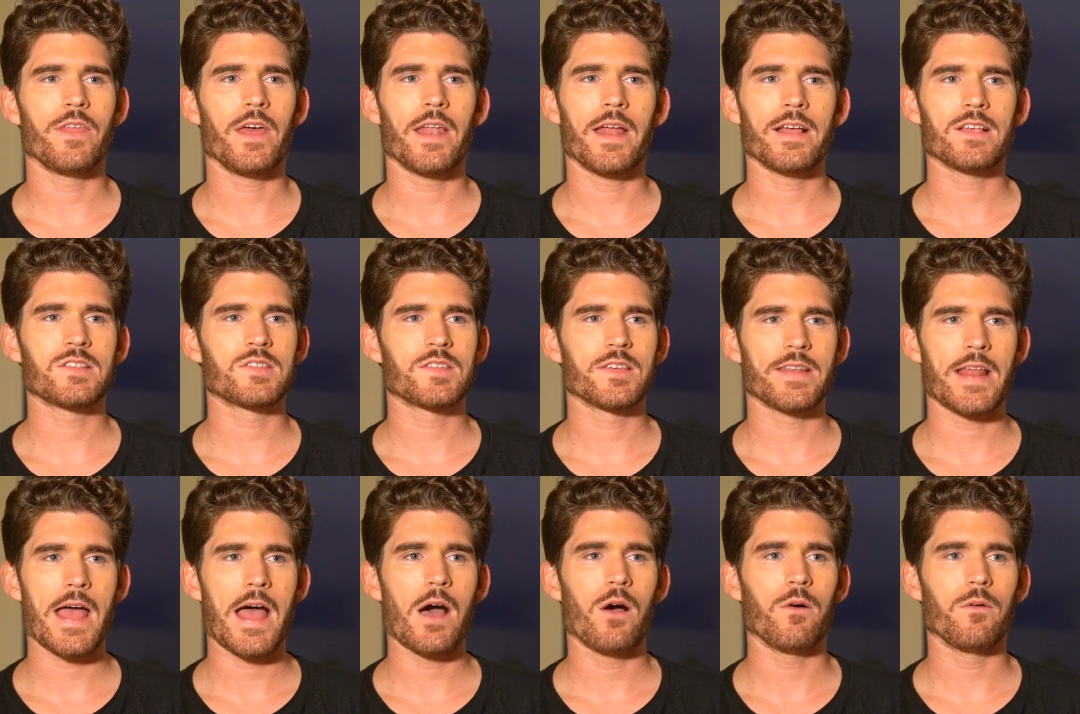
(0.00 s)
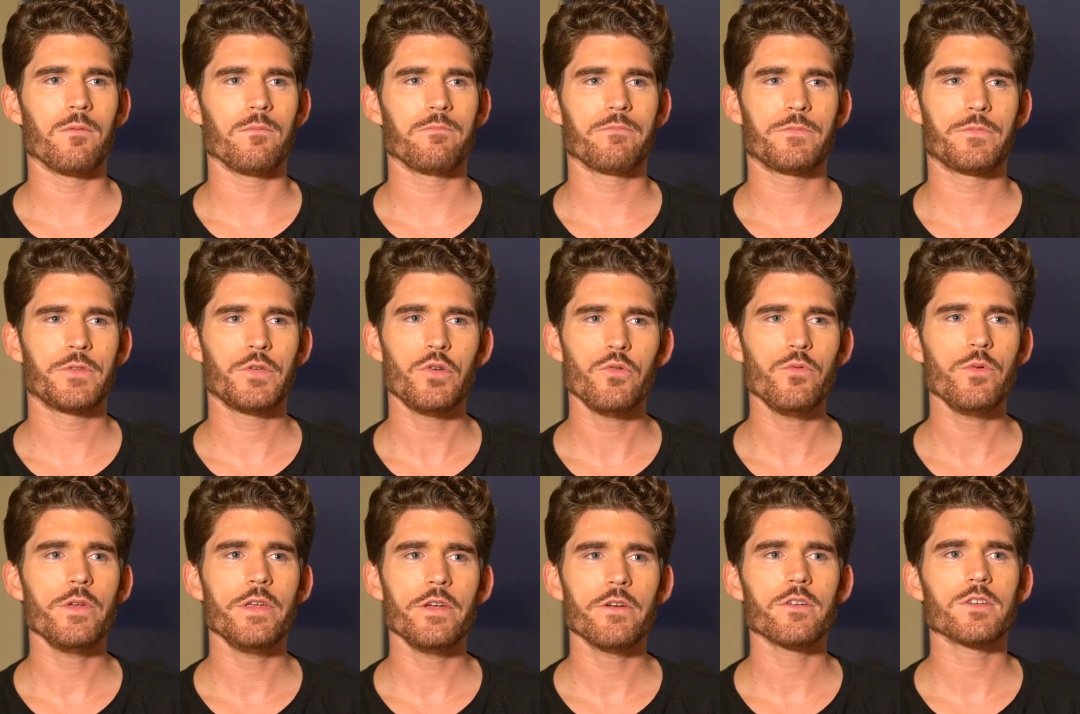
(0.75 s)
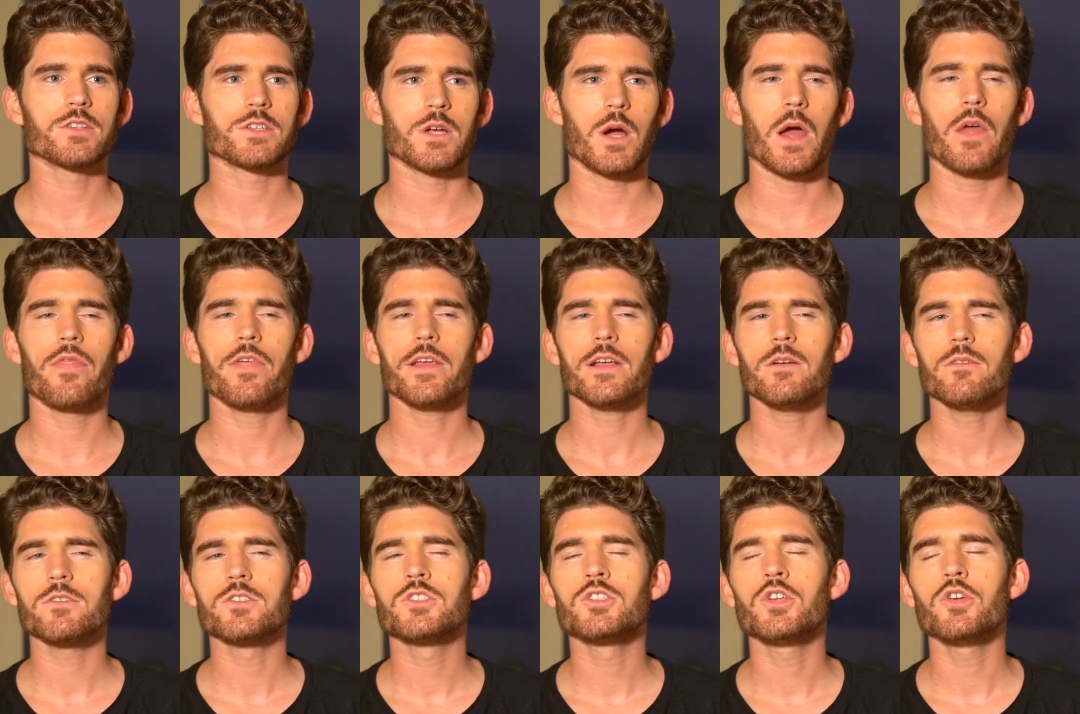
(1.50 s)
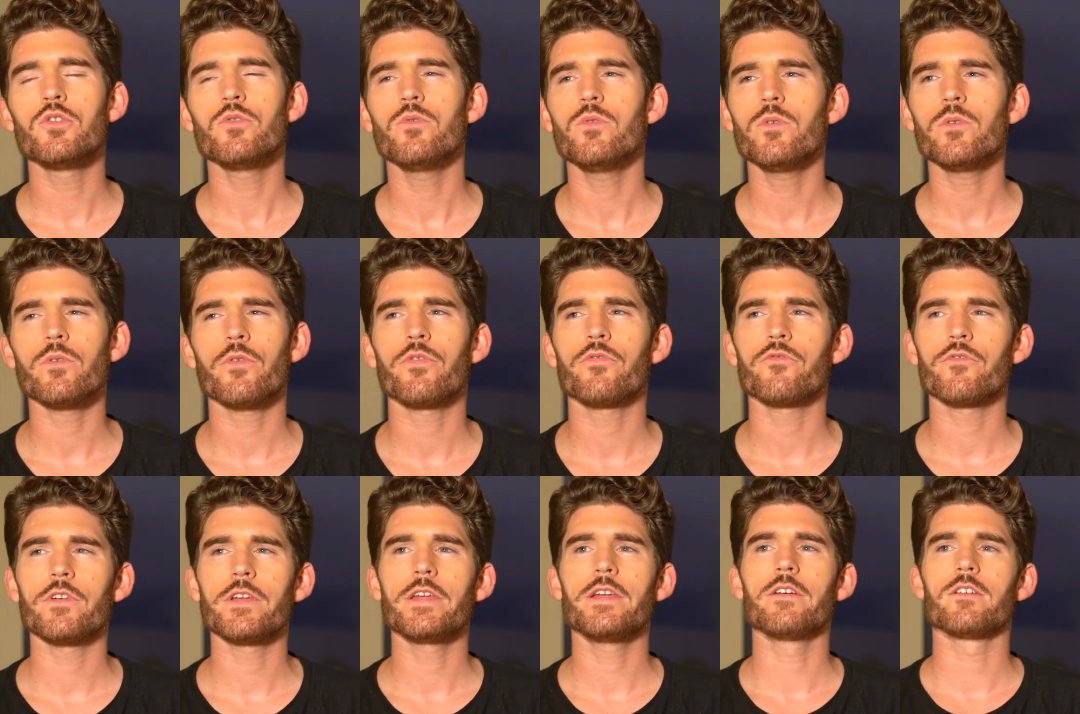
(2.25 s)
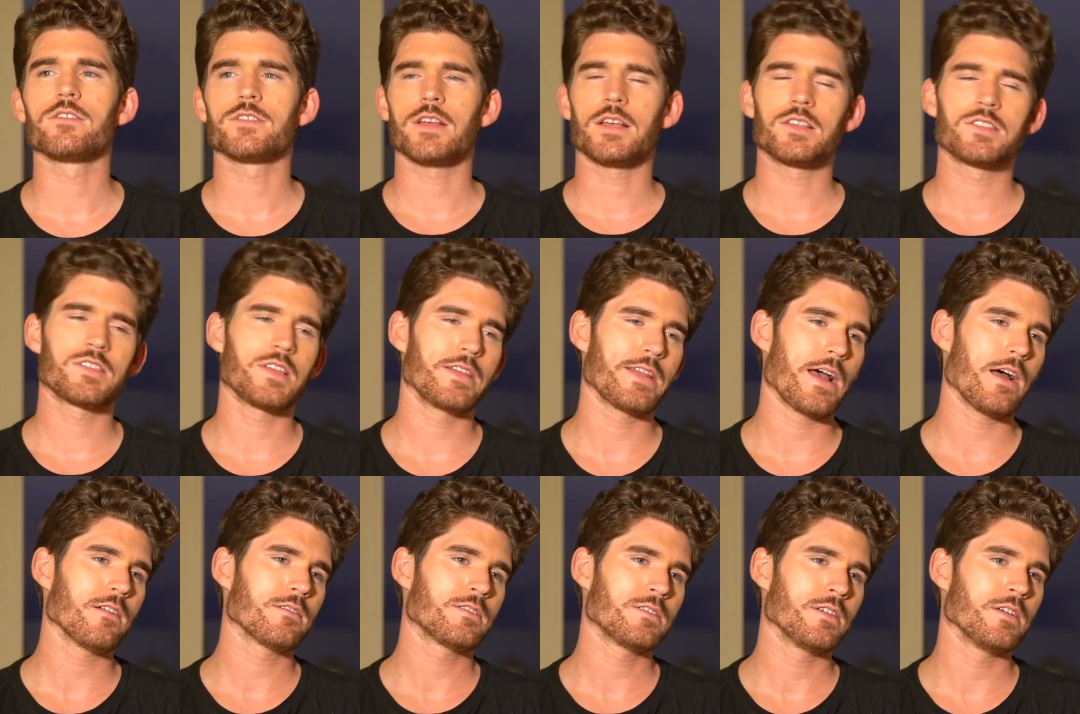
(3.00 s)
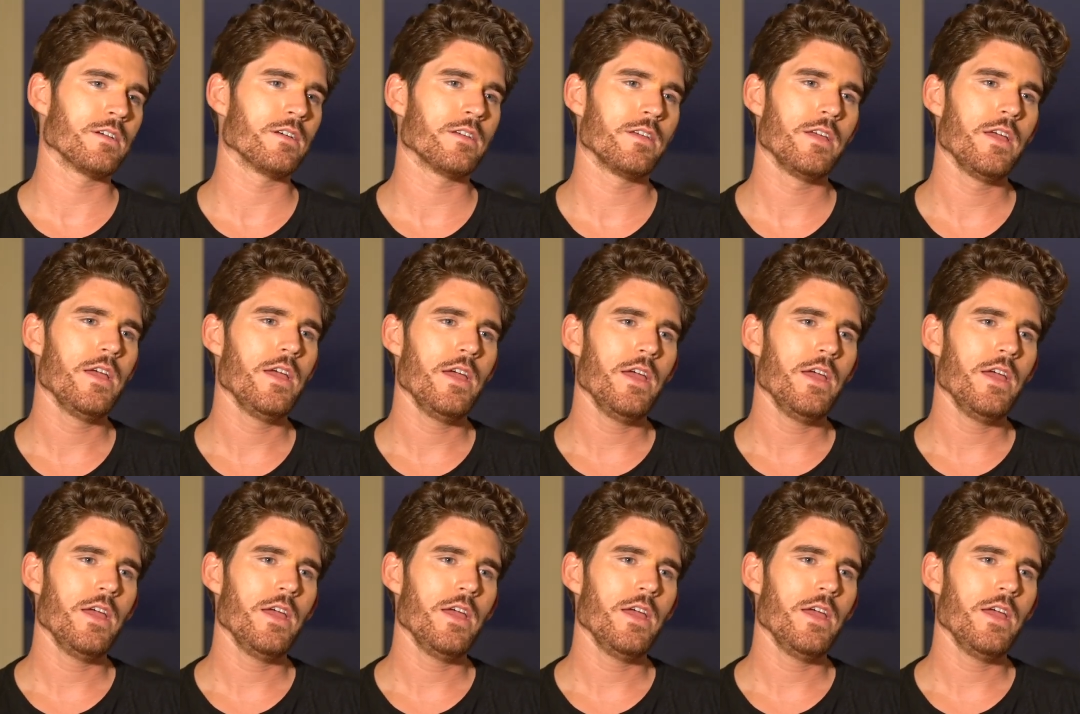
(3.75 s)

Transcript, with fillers: that I set out two years ago, I think it was two or three years, I set out to,